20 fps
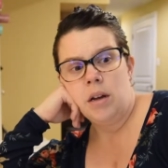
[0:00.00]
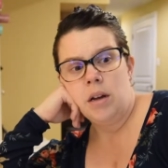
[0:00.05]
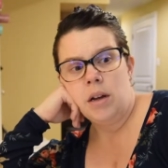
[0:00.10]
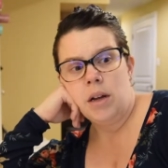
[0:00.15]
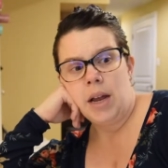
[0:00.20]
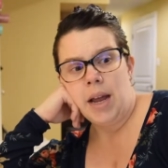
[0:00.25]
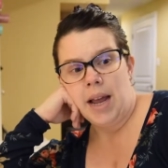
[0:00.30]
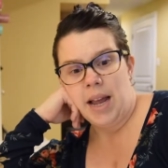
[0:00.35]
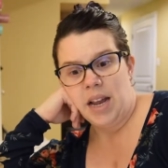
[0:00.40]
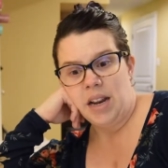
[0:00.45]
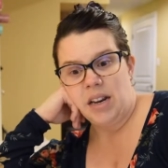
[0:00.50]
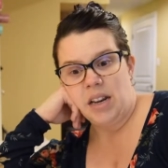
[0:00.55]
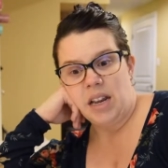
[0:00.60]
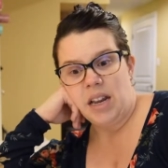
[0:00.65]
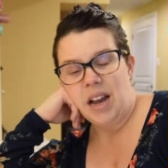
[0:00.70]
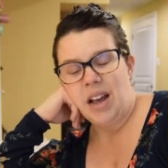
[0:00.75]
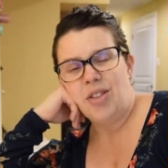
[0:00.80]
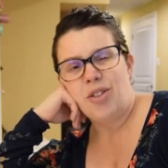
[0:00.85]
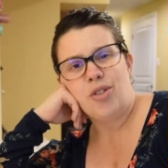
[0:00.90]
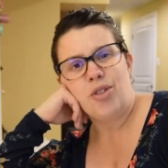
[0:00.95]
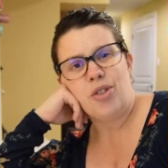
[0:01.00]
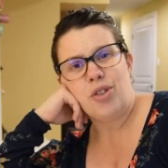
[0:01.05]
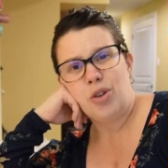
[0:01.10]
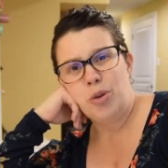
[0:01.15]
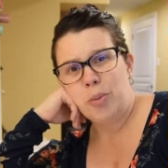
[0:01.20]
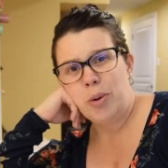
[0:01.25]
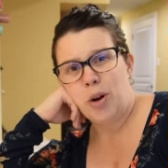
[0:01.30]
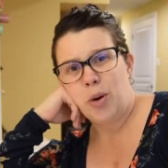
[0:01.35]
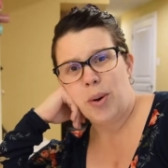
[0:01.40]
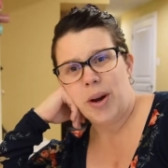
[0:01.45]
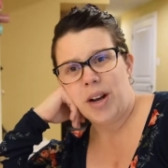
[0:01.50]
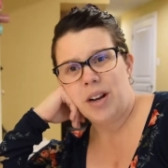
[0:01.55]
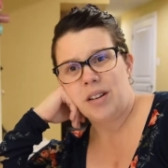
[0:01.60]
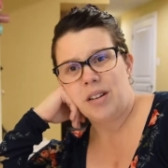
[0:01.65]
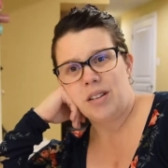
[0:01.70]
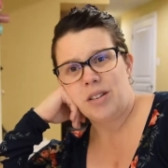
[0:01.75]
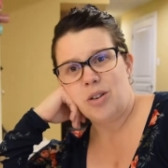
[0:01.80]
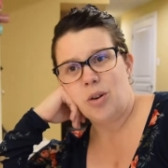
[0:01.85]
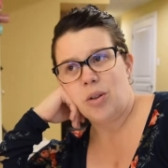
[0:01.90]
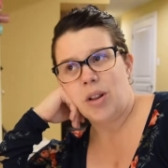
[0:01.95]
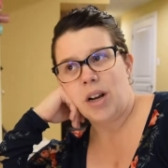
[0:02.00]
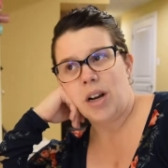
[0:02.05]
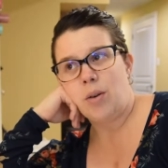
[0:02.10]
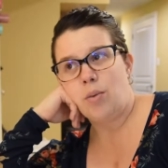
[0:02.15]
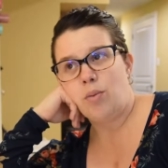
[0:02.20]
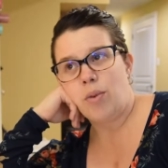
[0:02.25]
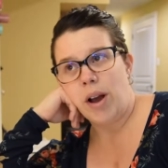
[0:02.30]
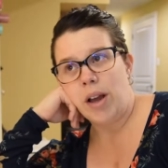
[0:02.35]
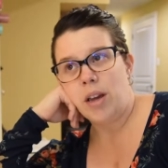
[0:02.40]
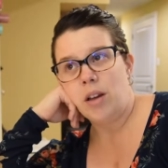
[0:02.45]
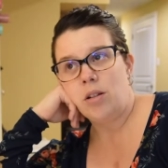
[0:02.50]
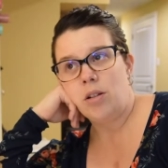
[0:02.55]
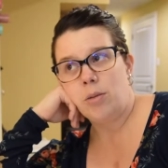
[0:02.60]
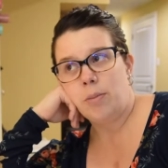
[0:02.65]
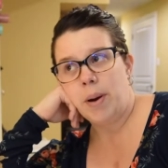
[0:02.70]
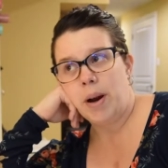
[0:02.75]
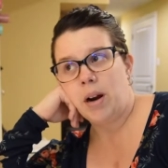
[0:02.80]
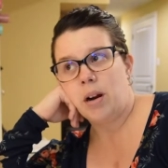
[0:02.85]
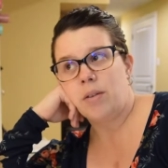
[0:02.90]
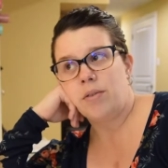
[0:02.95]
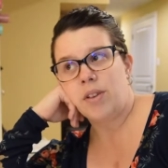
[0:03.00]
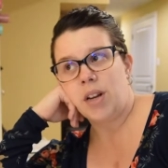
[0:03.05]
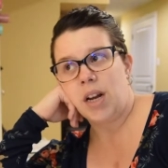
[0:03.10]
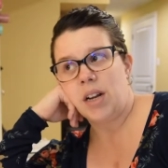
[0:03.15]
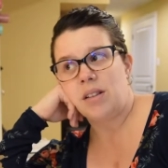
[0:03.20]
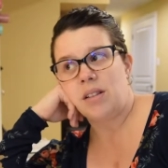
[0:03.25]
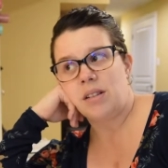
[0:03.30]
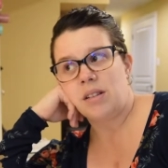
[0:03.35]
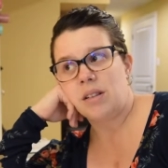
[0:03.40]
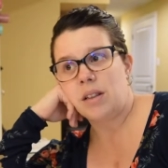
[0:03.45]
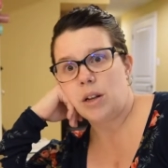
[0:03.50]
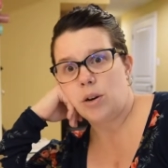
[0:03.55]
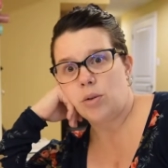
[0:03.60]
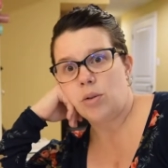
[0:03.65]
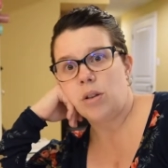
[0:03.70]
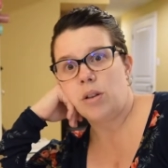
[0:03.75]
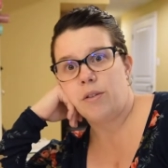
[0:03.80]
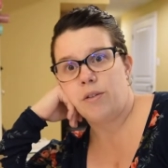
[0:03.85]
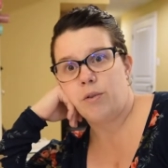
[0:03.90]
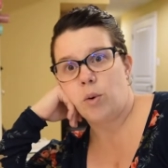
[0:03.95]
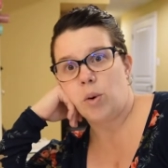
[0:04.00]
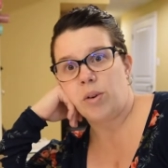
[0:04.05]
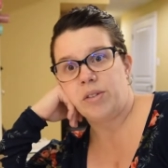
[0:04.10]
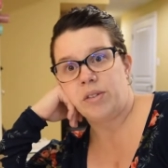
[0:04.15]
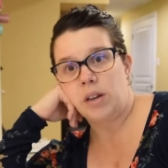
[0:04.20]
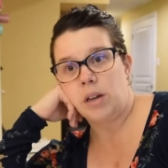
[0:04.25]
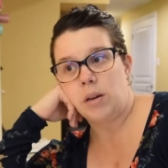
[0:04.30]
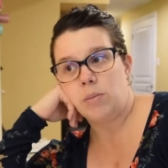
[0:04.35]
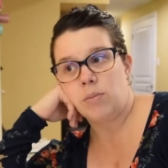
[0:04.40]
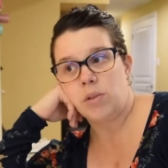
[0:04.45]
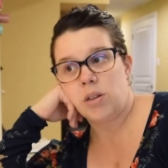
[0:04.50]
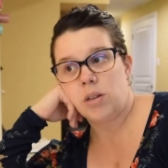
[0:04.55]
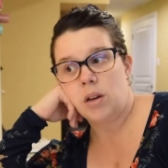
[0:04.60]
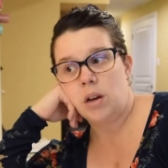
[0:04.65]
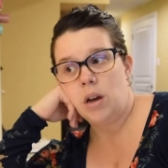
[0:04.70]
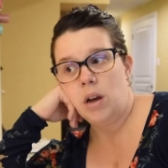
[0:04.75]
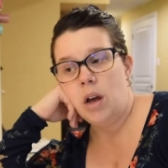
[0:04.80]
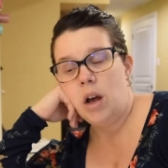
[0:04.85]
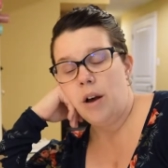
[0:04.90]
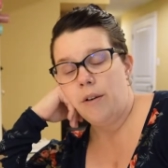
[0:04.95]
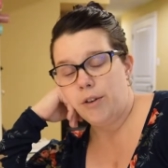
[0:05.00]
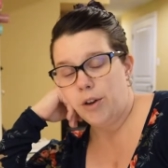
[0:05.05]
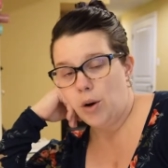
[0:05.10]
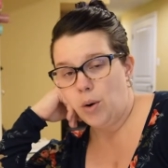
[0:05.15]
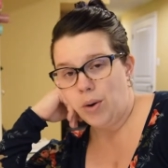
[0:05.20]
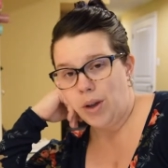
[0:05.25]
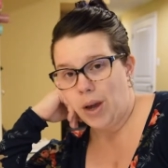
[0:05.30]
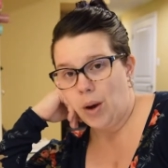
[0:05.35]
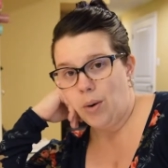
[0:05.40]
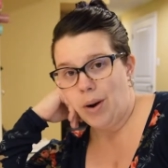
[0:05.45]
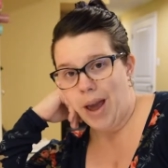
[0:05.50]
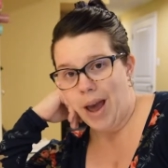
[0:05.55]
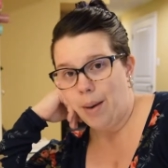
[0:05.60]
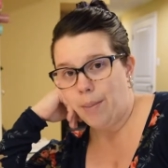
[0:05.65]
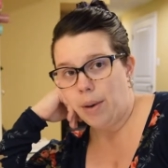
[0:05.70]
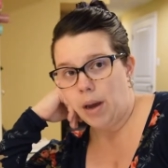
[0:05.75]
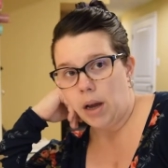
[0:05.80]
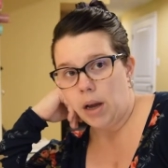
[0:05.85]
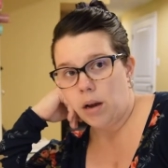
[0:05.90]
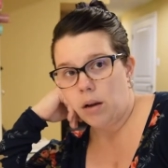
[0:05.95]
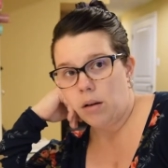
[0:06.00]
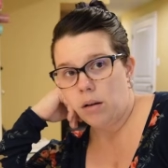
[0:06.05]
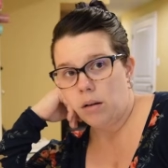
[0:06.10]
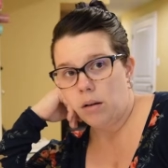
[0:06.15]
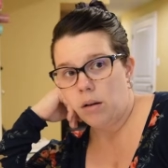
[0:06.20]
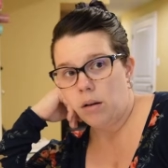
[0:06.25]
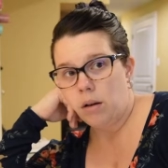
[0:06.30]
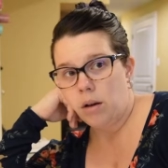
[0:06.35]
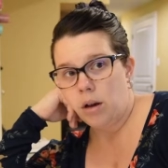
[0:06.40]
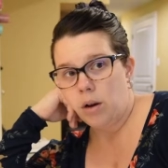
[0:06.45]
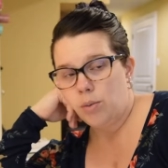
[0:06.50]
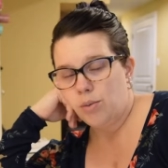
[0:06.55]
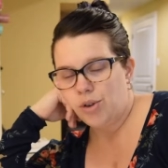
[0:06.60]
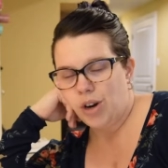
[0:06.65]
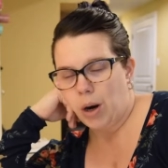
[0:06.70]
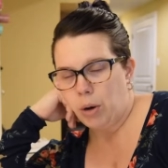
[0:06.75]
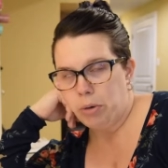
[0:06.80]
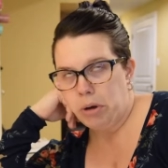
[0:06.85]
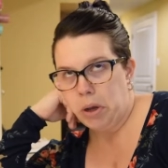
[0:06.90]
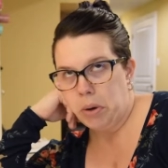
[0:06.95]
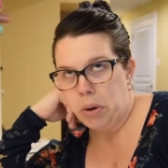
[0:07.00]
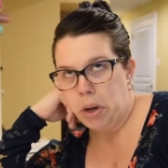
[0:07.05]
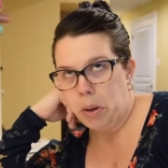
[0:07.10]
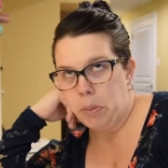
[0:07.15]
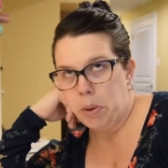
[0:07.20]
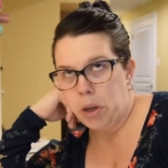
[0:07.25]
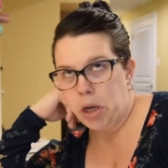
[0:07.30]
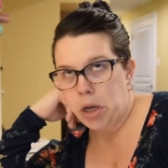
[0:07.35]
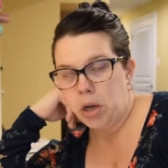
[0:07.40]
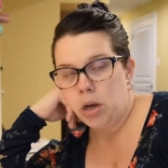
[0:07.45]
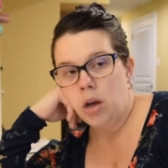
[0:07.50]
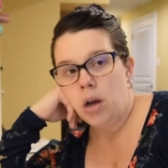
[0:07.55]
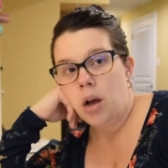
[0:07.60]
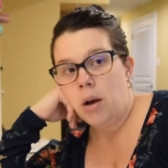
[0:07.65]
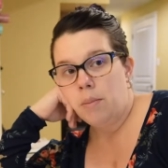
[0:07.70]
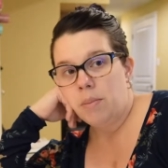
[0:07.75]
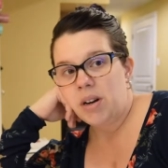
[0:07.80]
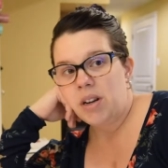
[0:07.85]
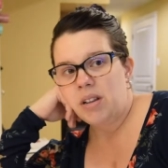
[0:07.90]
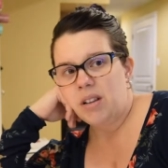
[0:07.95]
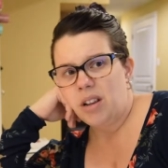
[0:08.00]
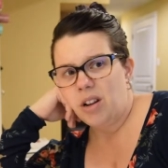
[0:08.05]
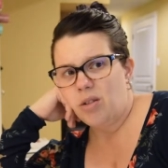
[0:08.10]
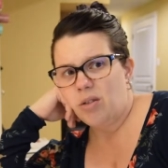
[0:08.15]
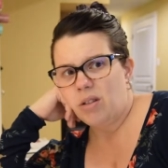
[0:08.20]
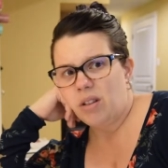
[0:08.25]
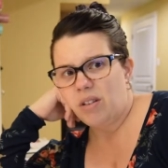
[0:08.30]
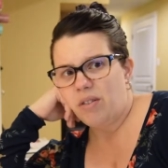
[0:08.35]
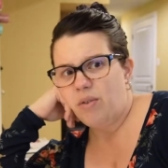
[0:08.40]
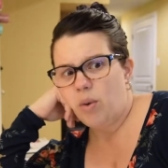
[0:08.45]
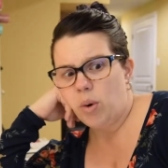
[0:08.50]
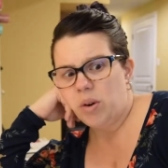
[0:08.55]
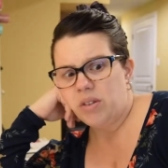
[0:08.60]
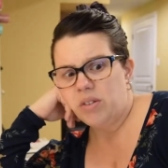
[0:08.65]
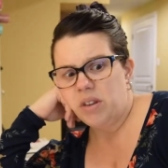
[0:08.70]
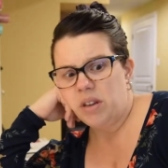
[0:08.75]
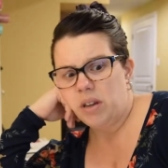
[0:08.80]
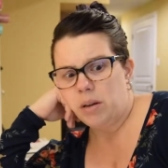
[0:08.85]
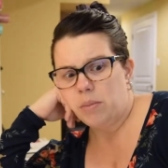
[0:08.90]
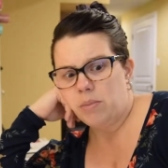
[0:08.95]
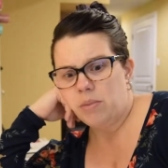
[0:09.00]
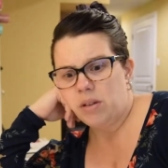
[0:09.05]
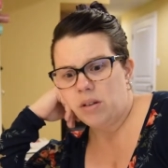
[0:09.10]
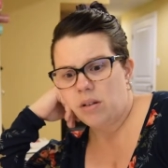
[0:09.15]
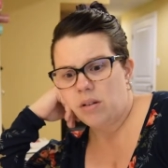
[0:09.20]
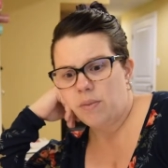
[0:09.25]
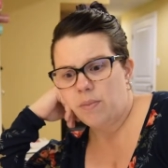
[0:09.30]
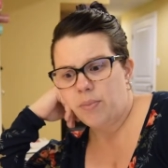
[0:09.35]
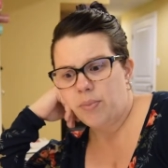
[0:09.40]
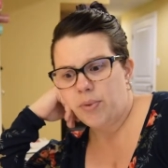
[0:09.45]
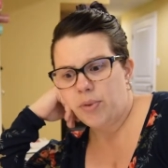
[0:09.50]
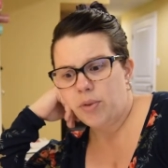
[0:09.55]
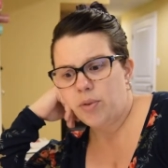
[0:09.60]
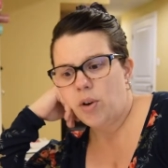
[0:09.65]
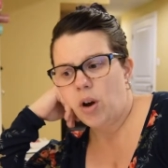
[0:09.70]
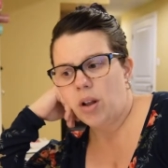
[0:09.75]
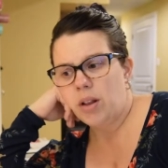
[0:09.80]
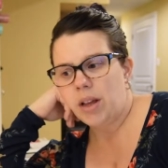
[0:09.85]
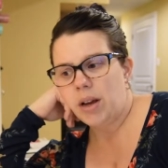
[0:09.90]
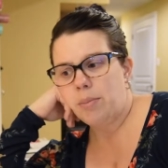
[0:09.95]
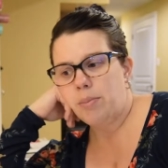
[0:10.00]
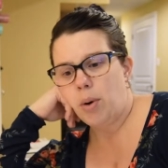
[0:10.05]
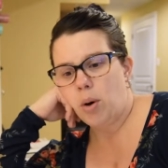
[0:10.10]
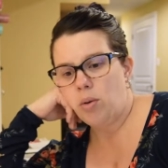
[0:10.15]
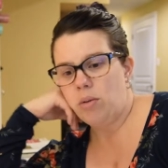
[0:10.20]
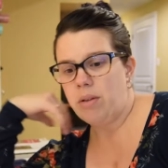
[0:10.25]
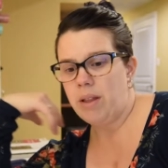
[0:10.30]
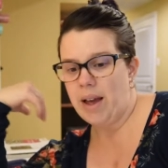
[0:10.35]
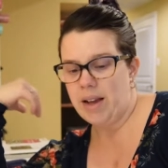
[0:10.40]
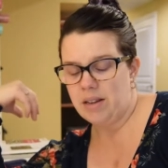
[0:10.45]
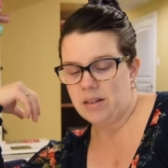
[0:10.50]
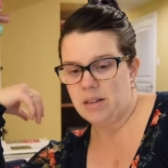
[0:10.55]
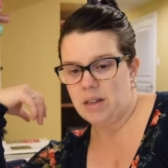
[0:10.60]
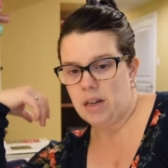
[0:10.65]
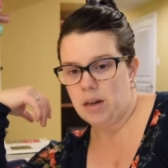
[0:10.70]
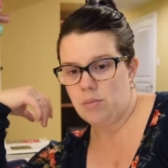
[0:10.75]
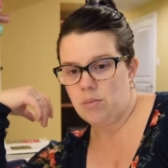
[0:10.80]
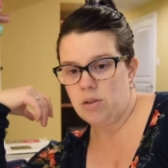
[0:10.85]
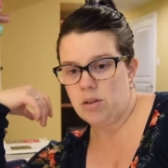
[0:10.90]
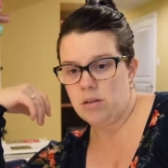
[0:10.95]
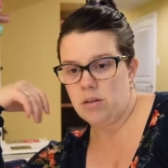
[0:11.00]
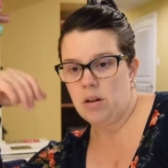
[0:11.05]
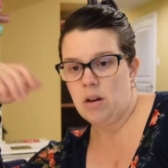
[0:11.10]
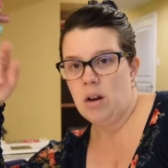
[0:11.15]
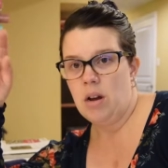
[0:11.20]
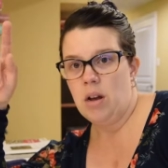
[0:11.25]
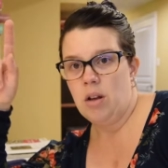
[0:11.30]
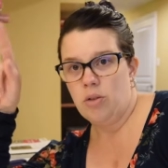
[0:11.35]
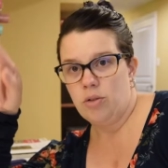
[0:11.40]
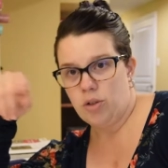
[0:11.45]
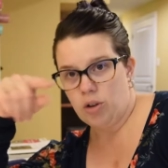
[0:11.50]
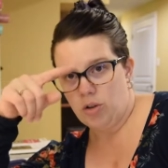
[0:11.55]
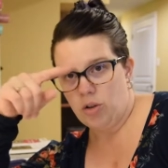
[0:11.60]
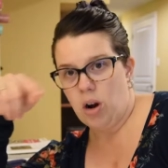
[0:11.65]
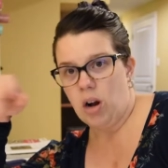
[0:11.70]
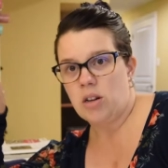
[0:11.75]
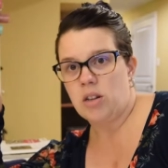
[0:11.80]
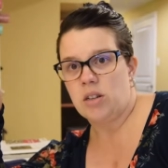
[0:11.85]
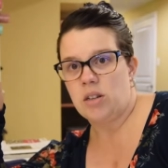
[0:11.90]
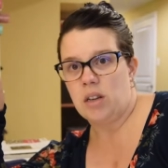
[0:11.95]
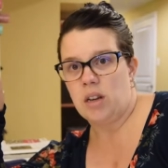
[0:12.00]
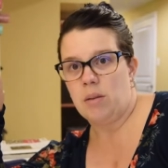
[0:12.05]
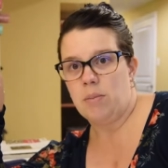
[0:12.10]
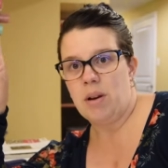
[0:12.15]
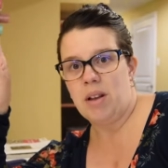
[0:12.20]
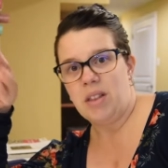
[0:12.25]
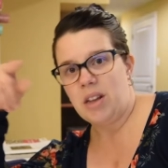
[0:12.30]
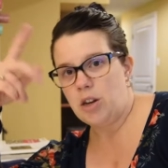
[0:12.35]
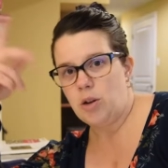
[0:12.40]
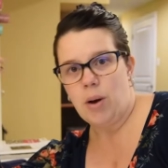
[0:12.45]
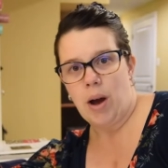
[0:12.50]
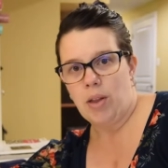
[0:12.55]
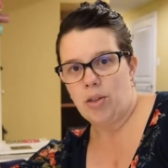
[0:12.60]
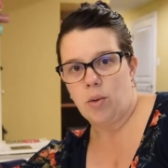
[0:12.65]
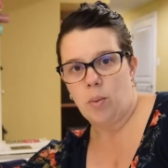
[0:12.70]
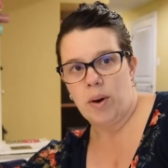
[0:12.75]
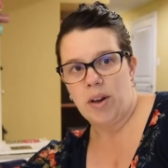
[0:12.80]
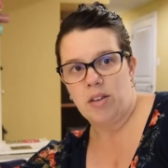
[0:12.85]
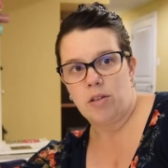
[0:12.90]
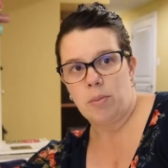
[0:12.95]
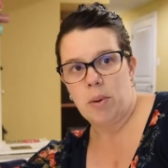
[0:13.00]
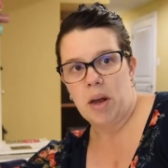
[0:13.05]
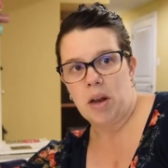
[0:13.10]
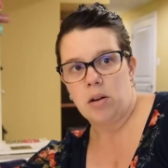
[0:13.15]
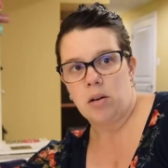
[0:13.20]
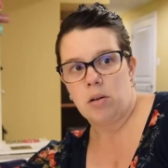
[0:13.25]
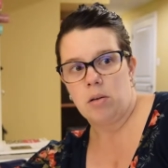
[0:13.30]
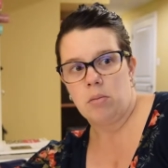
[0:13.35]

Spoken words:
handy, and they're super quick to sew. Like a regular pair of tights is literally 4 seams. If you don't count hemming, which I don't count hemming, but it's literally 4 seams. You've got like both leg seams, the crotch seam, and then you add the waistband.